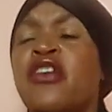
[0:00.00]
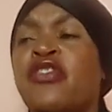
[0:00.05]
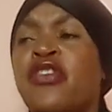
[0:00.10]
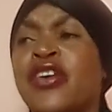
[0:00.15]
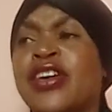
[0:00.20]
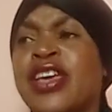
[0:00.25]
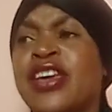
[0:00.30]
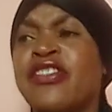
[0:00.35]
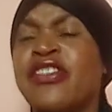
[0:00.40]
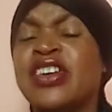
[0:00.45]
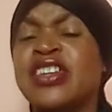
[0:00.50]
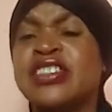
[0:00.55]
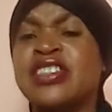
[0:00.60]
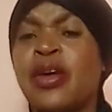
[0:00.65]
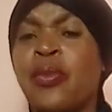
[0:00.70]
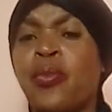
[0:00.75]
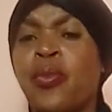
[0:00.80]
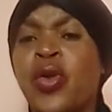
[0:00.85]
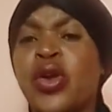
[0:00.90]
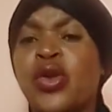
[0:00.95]
forgiving
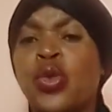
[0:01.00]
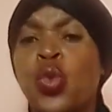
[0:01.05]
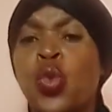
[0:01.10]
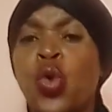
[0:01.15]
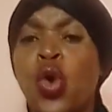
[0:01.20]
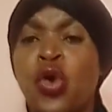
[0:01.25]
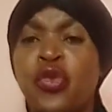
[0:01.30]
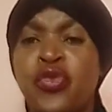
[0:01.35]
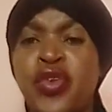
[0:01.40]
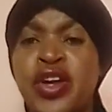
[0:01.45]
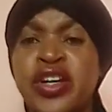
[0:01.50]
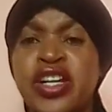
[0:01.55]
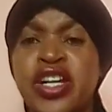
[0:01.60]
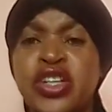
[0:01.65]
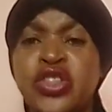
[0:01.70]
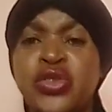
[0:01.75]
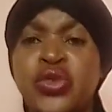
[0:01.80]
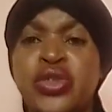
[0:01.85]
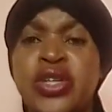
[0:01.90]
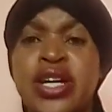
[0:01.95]
someone who
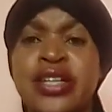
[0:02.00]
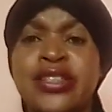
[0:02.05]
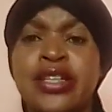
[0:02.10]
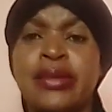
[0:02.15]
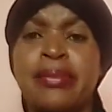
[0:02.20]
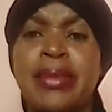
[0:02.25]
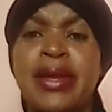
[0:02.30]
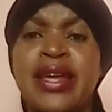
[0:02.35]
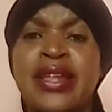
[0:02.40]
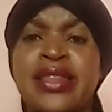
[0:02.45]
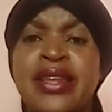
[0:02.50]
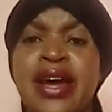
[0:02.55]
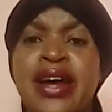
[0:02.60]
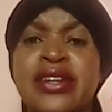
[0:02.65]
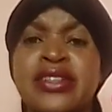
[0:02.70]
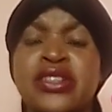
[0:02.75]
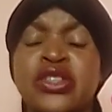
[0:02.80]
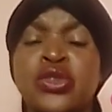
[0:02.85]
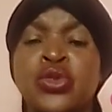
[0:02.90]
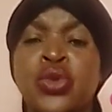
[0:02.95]
offended you doesn't mean
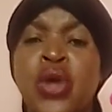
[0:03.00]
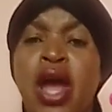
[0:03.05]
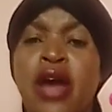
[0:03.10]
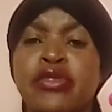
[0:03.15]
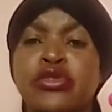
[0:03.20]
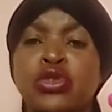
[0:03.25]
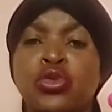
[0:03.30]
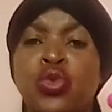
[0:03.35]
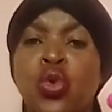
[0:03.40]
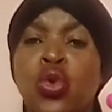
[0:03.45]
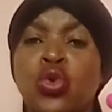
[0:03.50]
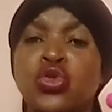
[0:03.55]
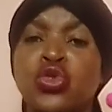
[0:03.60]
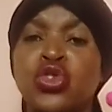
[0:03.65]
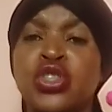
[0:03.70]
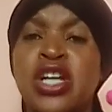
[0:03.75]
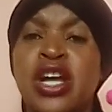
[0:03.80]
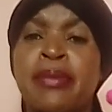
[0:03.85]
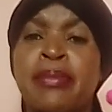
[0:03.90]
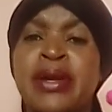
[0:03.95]
that you have to go
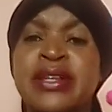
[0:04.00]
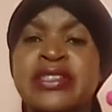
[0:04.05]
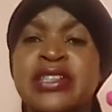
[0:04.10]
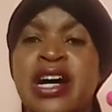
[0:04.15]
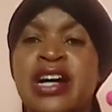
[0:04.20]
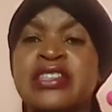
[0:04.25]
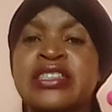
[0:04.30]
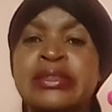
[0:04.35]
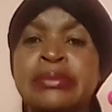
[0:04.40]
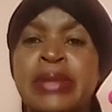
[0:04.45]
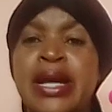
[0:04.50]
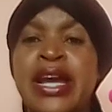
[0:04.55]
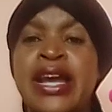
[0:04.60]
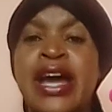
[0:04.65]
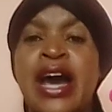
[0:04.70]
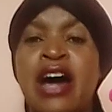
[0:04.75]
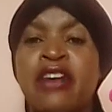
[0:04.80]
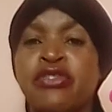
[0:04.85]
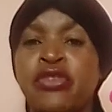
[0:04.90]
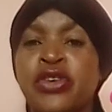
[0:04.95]
to them and tell them,
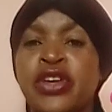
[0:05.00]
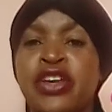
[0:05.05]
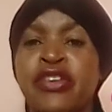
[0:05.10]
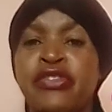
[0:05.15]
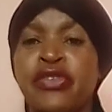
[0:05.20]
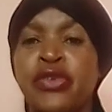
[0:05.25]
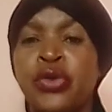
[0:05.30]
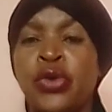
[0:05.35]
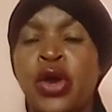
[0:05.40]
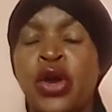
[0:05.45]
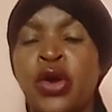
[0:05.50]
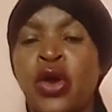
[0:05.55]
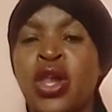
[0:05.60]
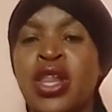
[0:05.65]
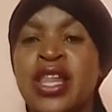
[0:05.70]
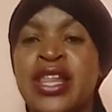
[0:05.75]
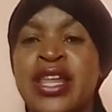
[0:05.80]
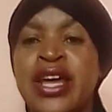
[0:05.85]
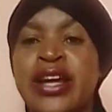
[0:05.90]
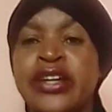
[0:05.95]
hey, I forgive you and all
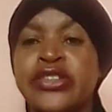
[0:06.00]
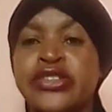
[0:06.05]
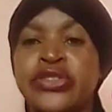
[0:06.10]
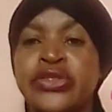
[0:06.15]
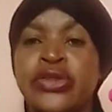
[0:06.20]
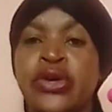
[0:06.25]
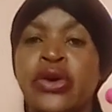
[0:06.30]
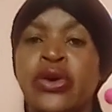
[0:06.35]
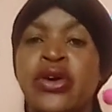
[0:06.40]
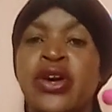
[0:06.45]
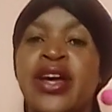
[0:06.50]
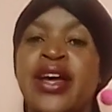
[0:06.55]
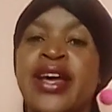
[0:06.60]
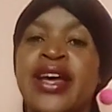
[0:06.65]
of that, you know.